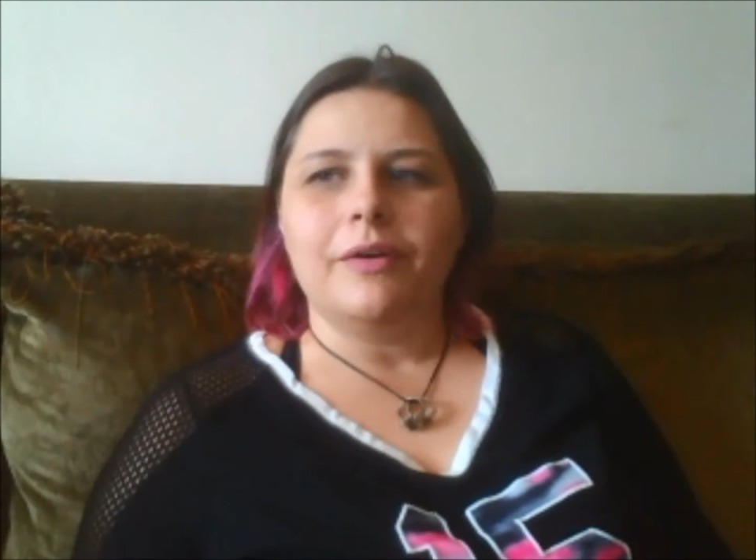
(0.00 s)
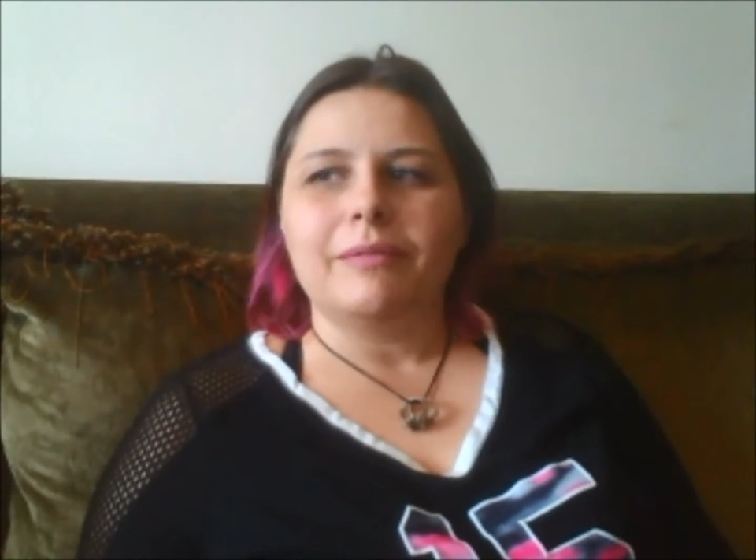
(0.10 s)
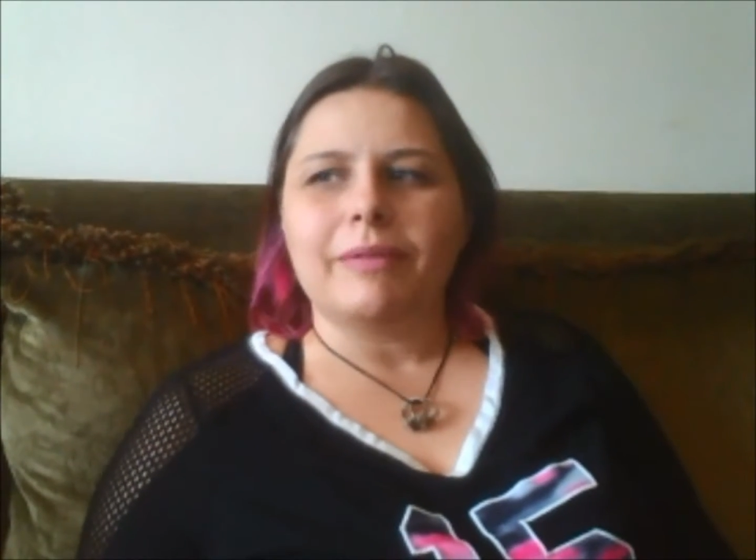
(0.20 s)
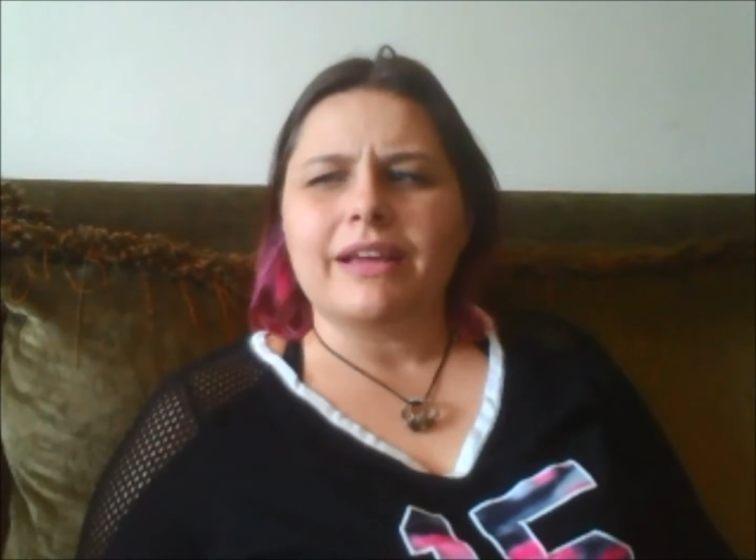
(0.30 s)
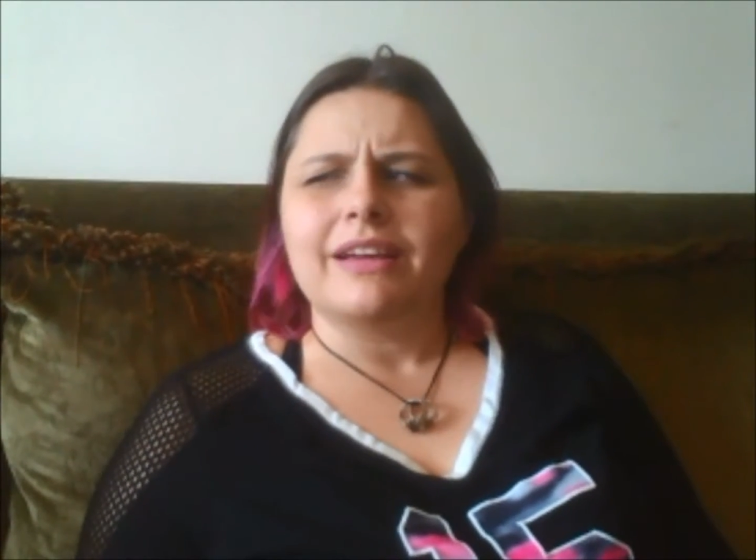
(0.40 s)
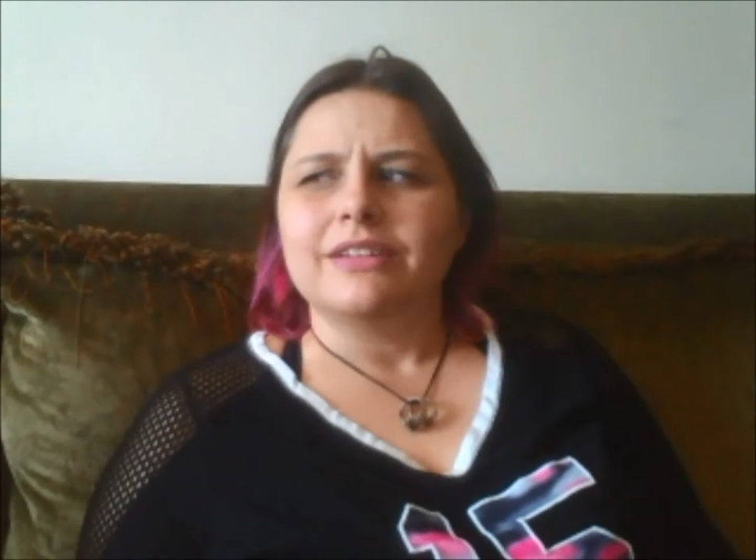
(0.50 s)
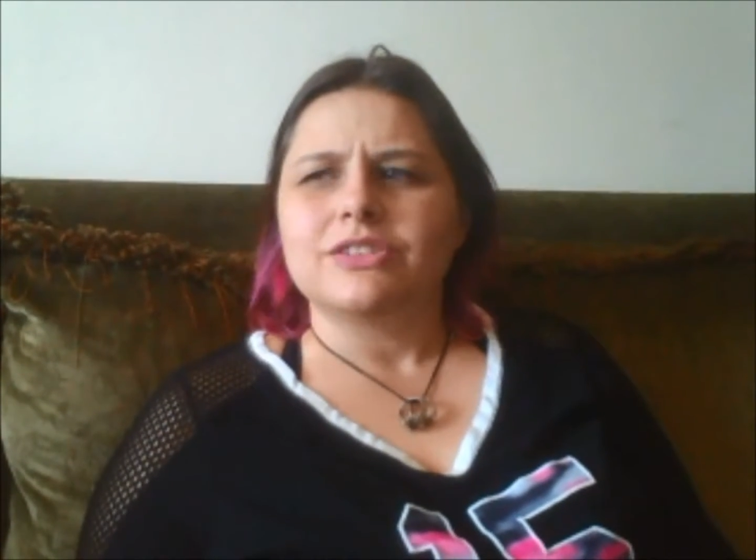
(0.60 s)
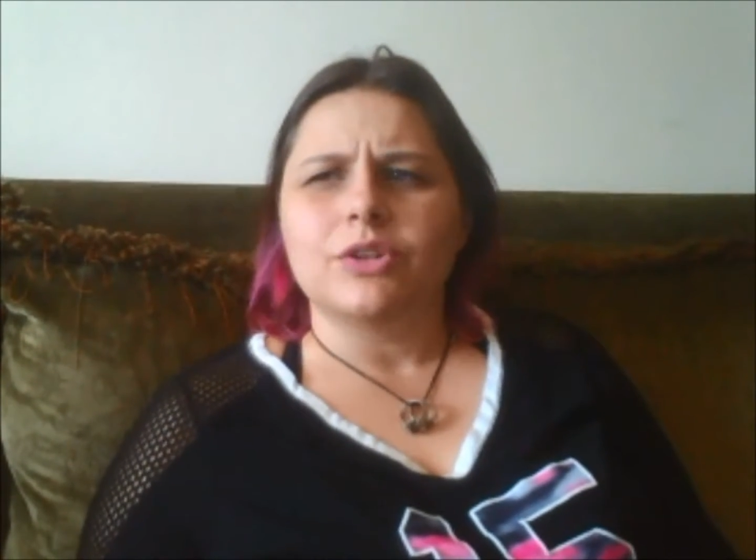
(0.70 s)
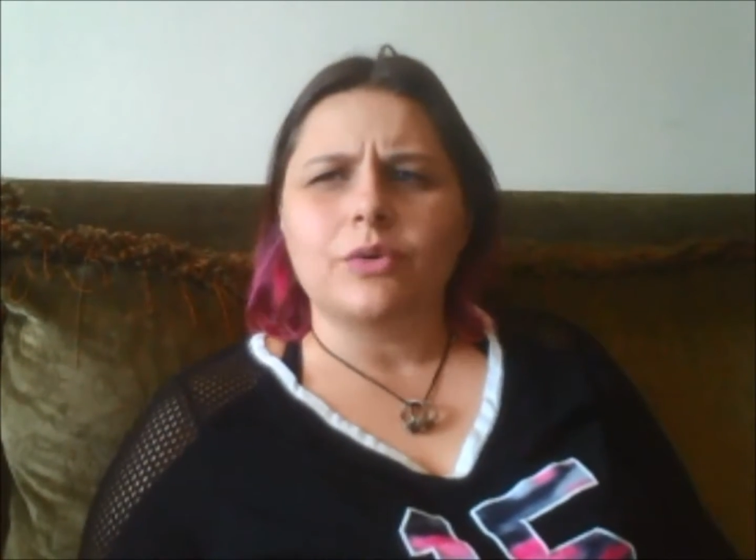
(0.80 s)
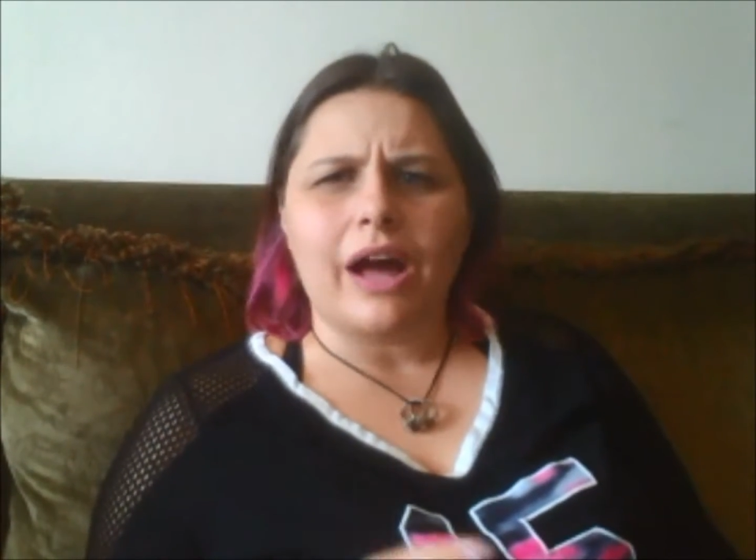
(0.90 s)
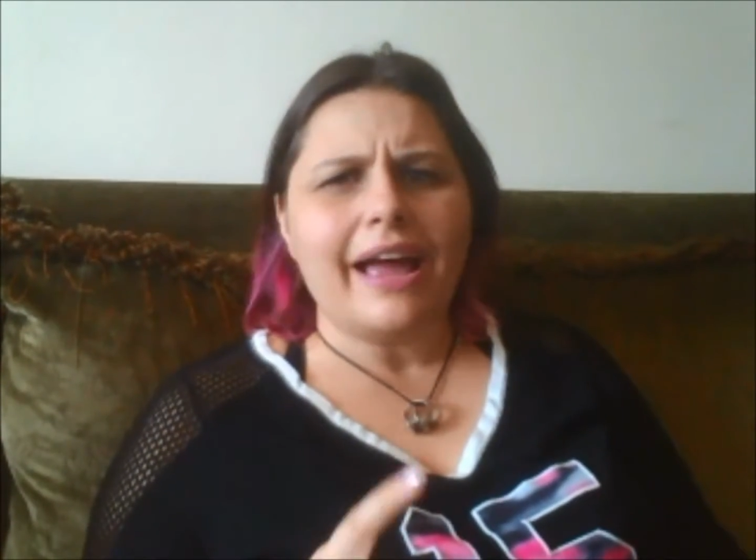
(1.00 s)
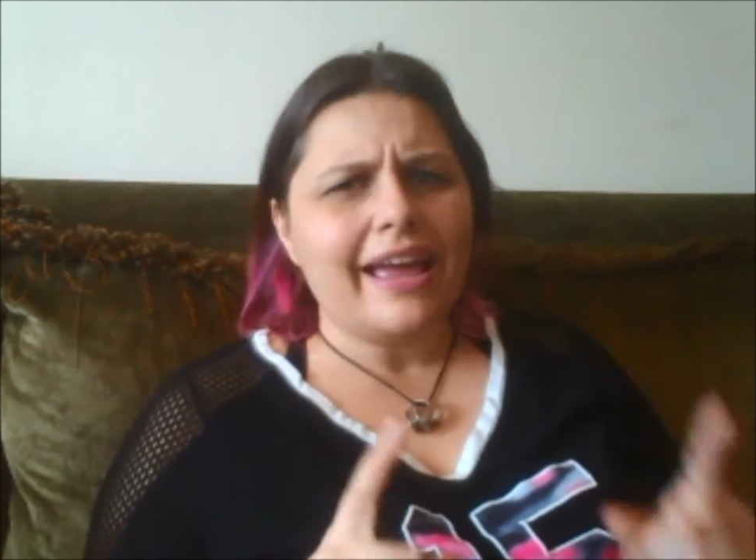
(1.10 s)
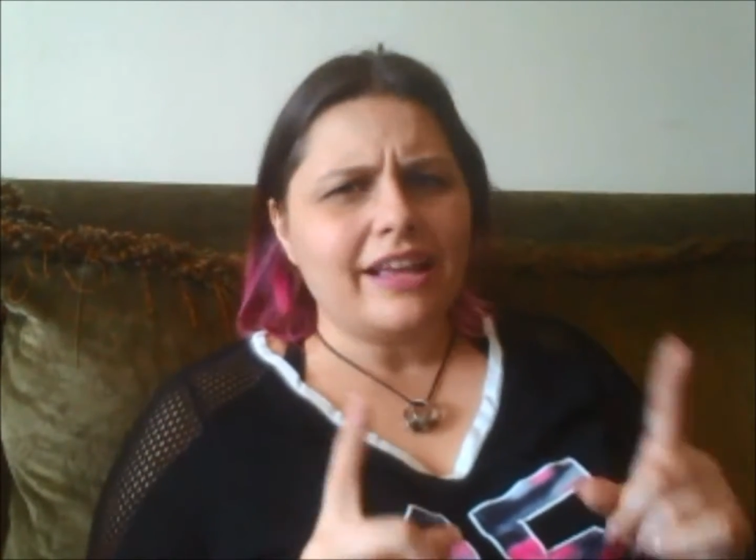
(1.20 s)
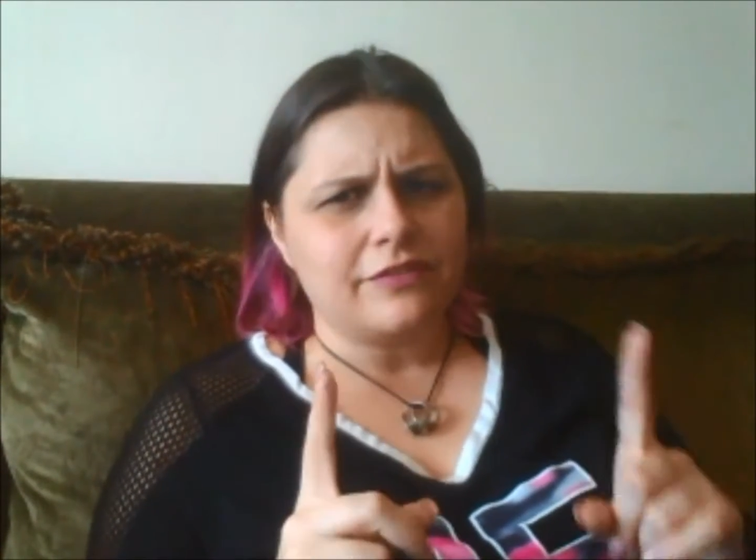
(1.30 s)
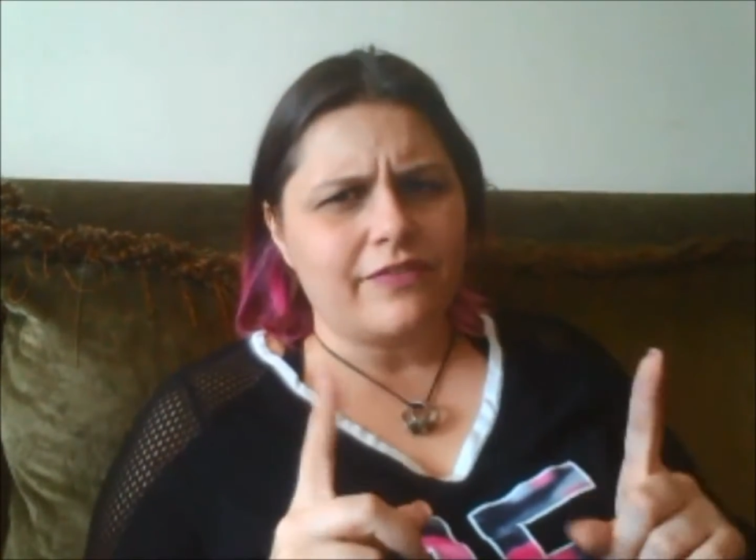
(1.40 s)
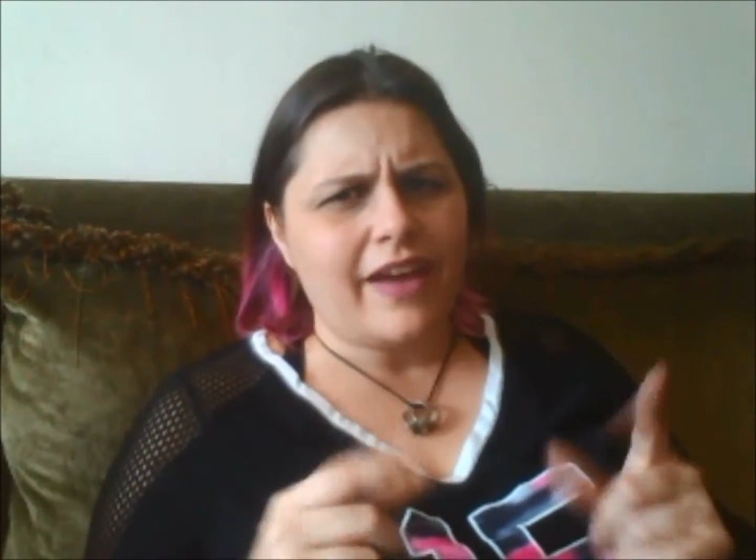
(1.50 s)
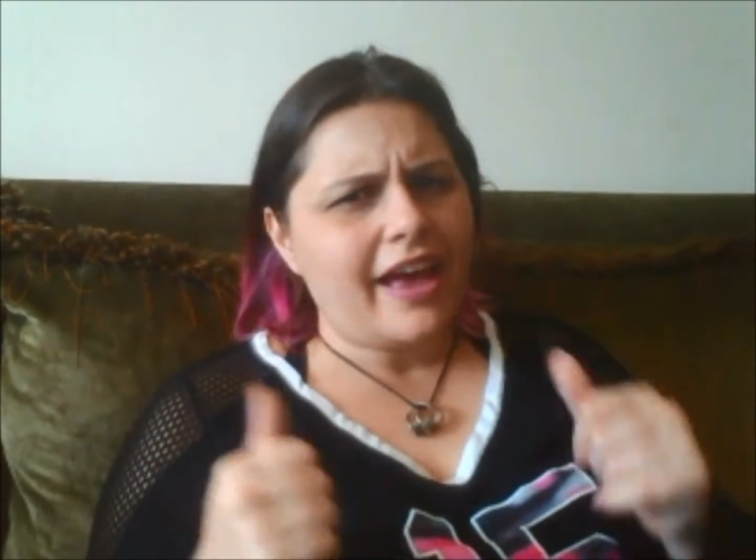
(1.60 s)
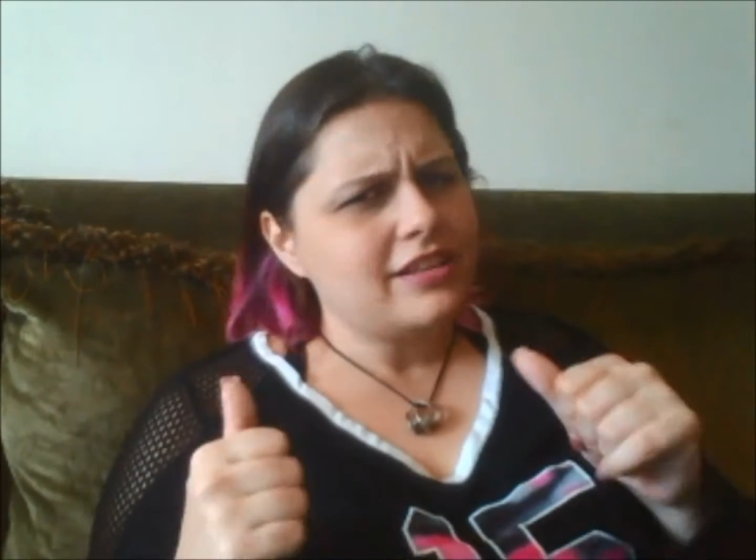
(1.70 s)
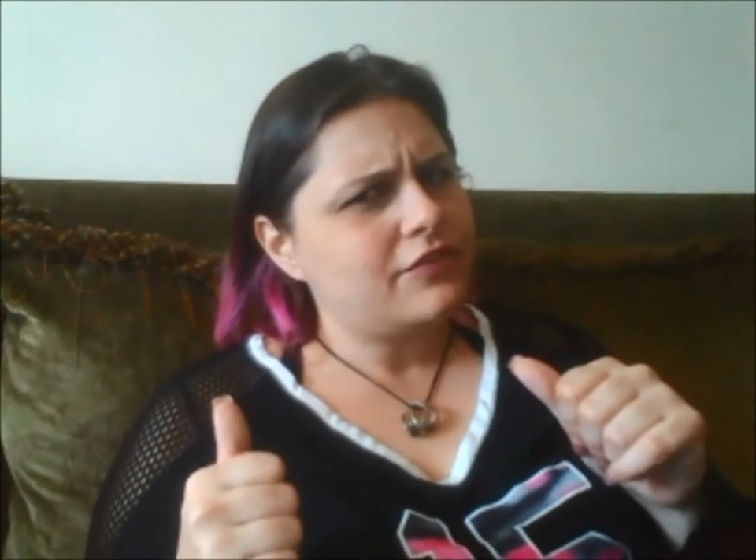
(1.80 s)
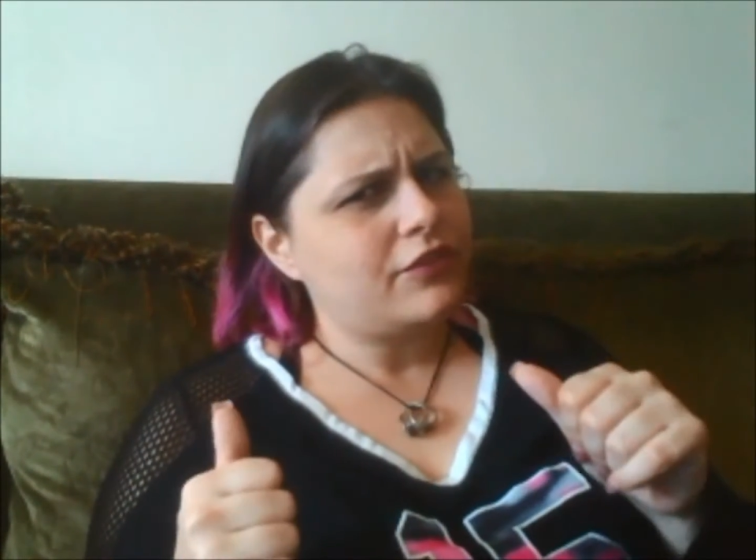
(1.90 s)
And I'm like, so I had to fast